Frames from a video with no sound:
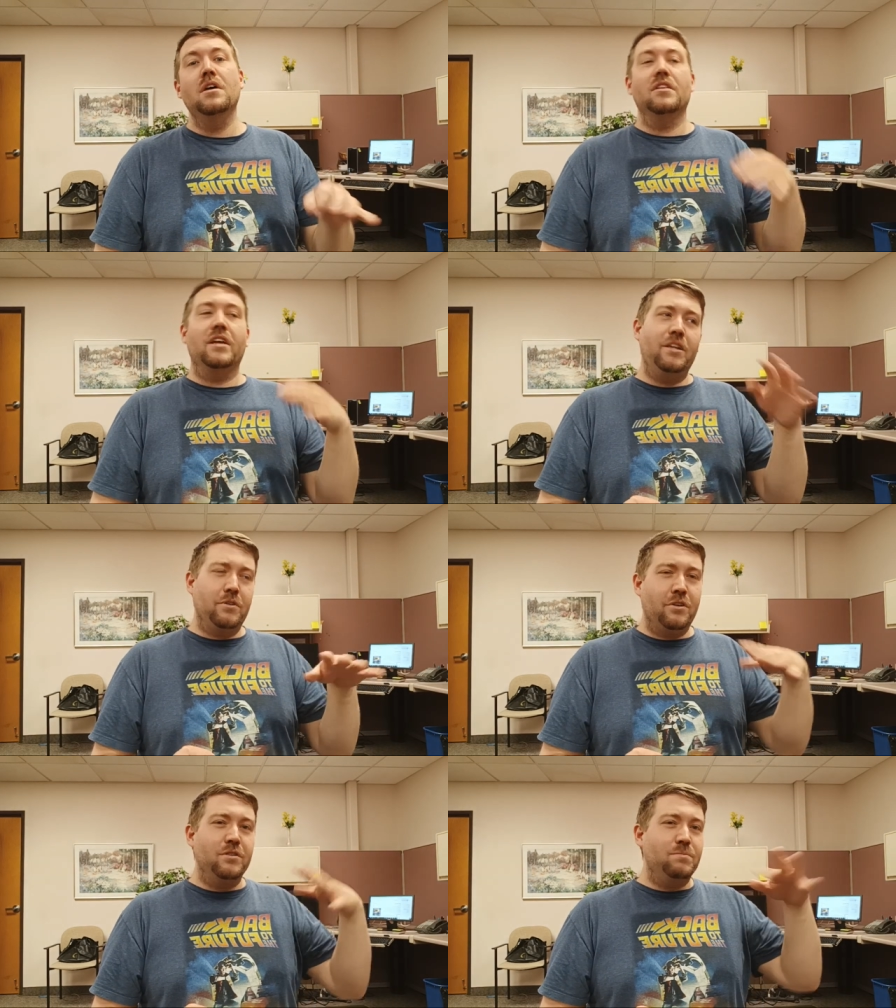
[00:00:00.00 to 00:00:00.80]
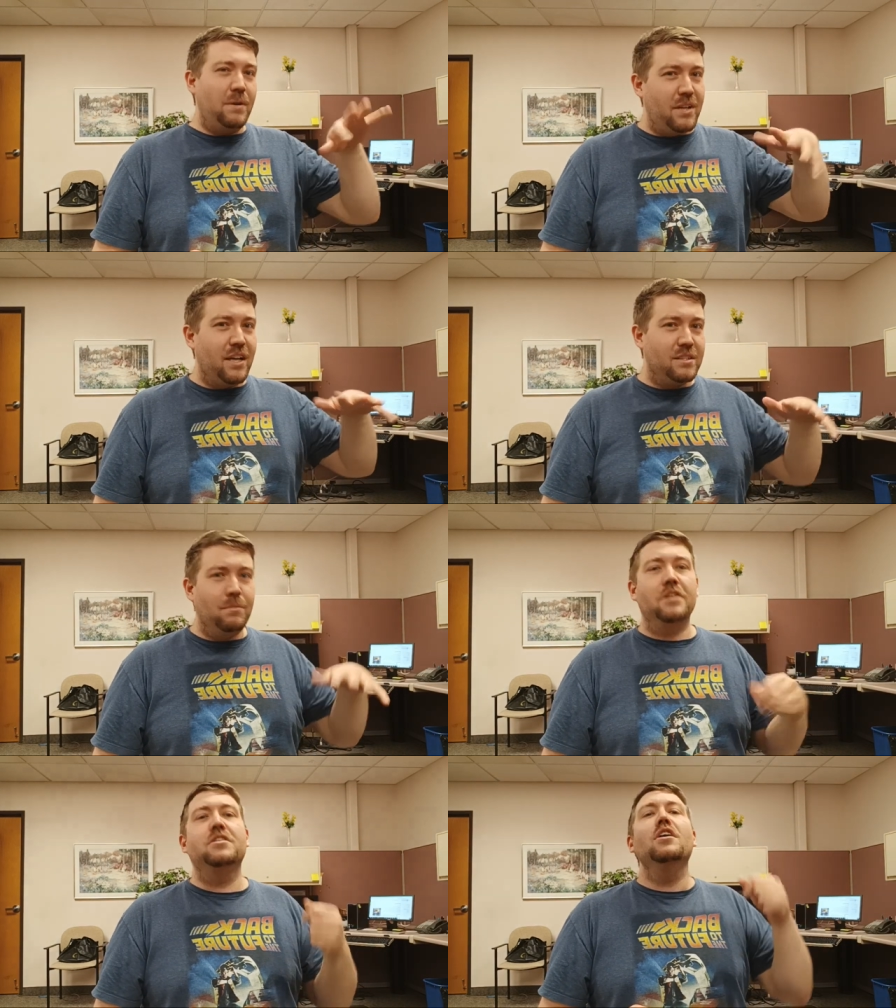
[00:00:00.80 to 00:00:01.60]
Lightning Returns may not as
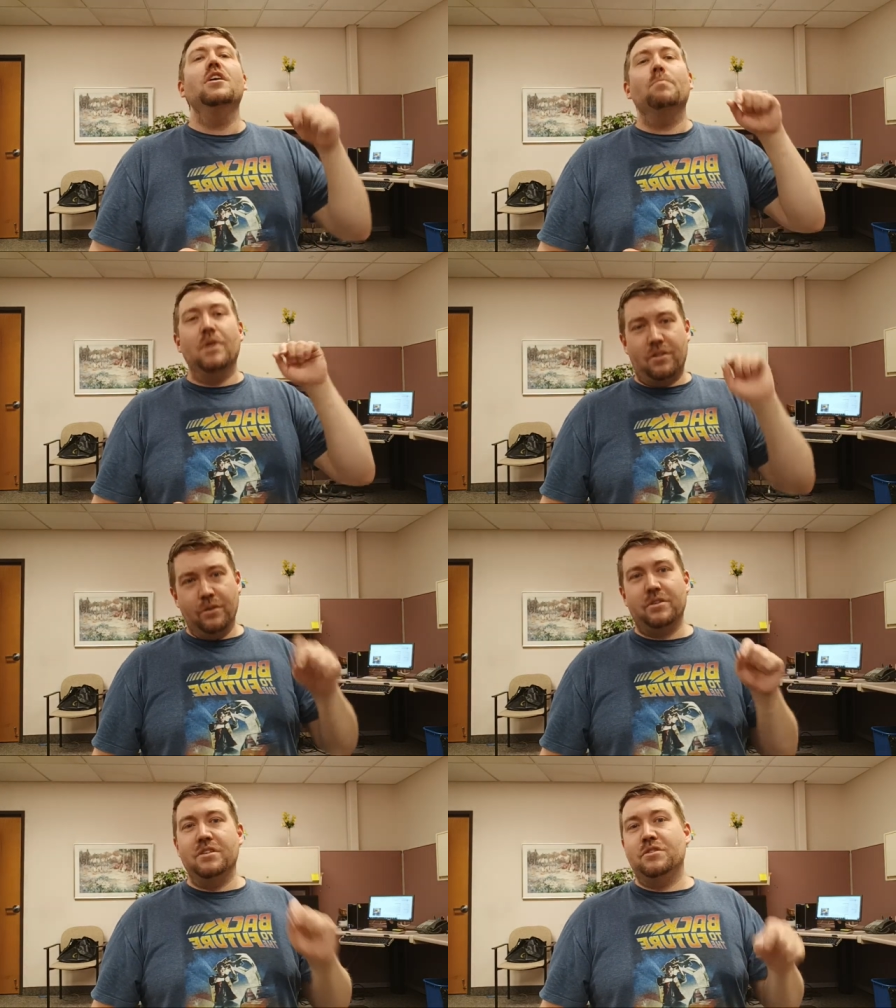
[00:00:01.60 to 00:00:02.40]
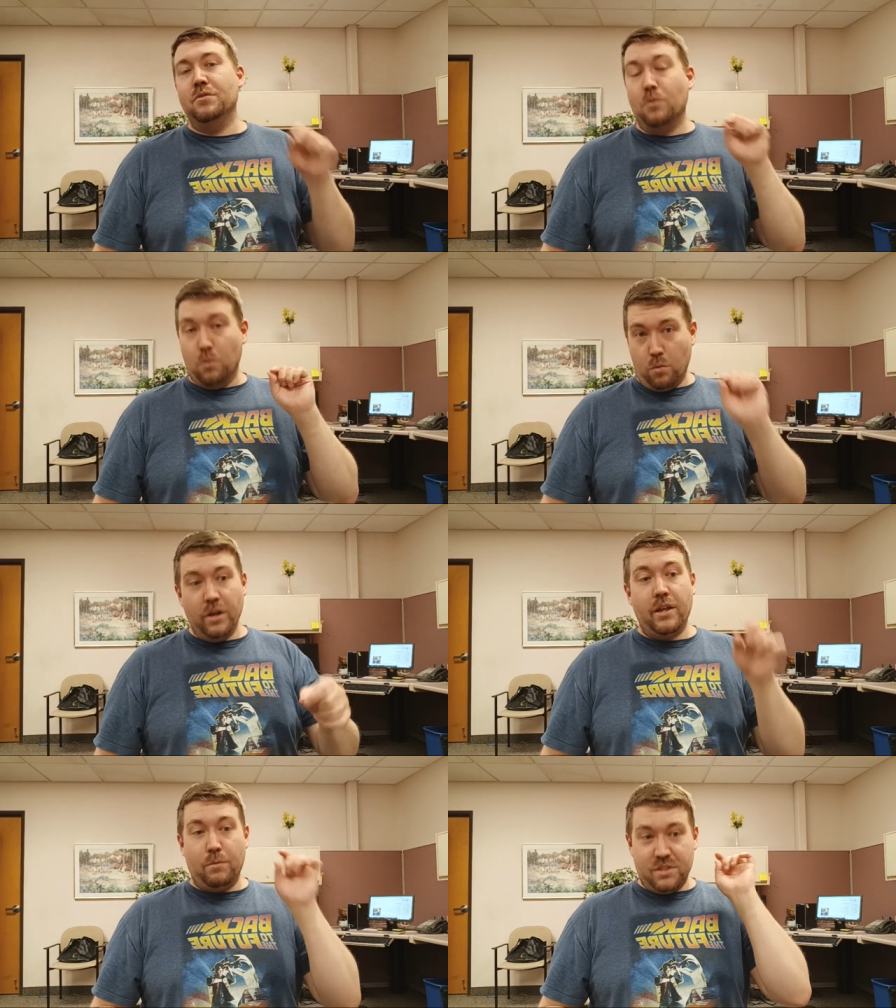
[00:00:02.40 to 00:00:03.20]
much, but thirteen two
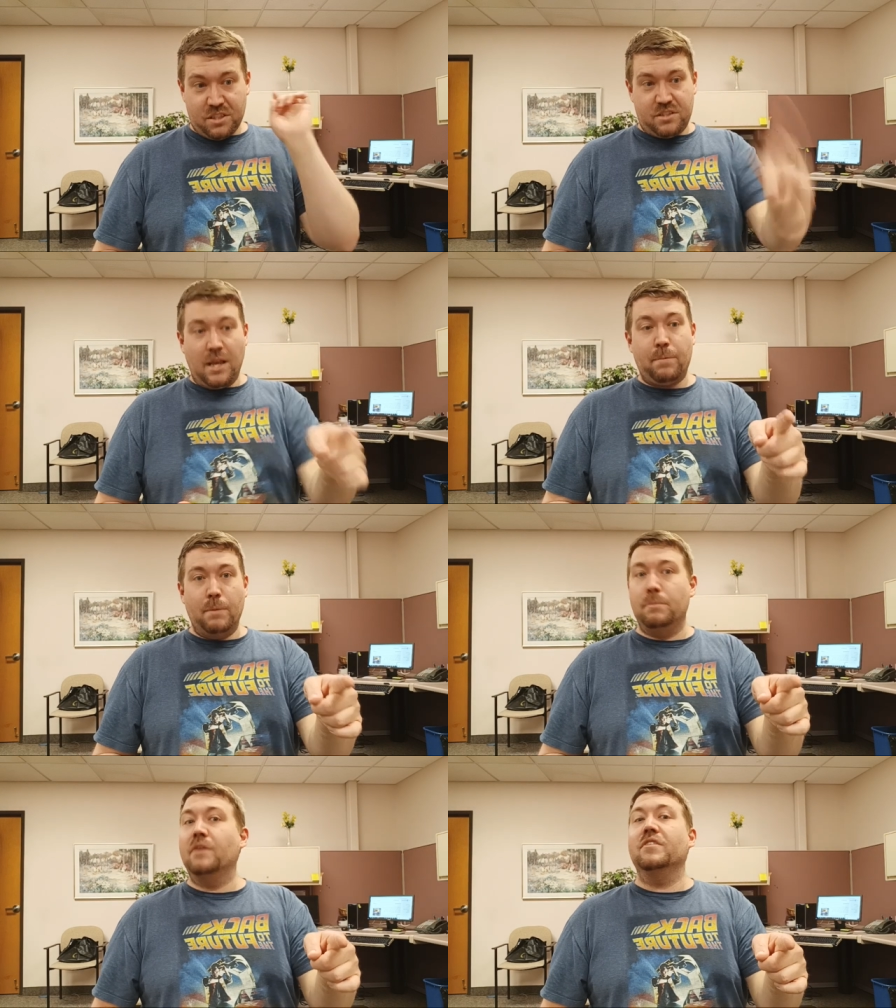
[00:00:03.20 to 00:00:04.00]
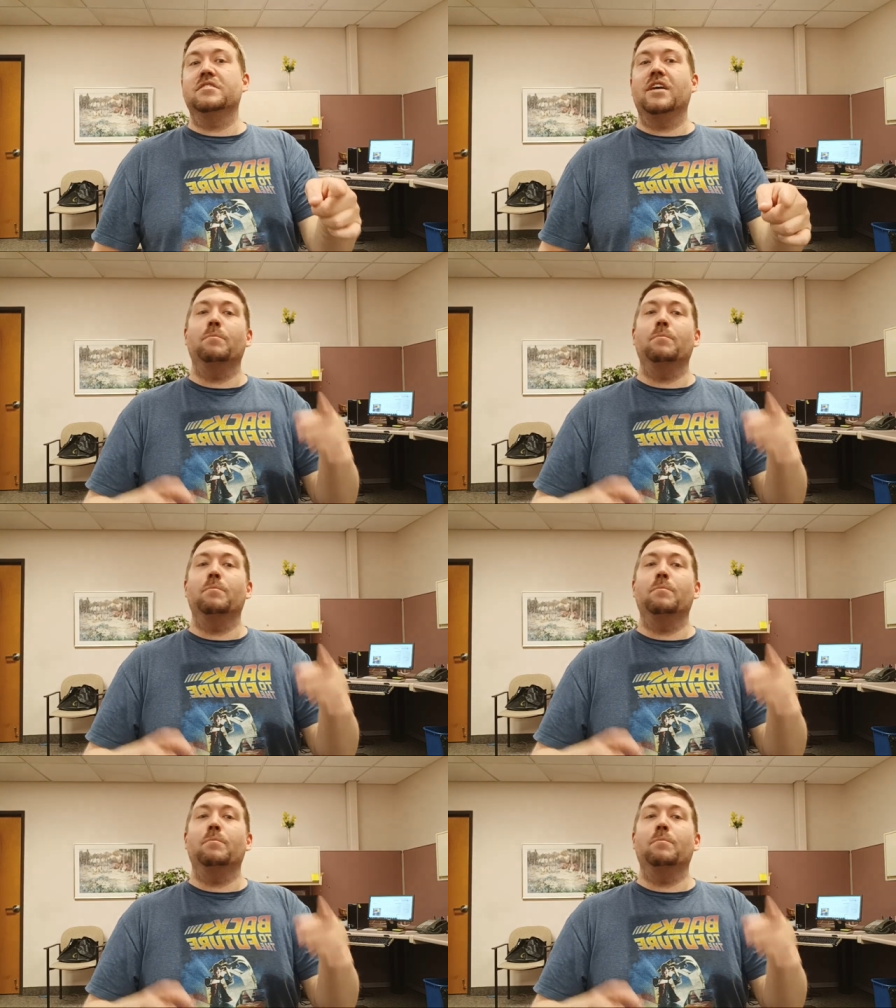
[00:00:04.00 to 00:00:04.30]
really was a step up above this game.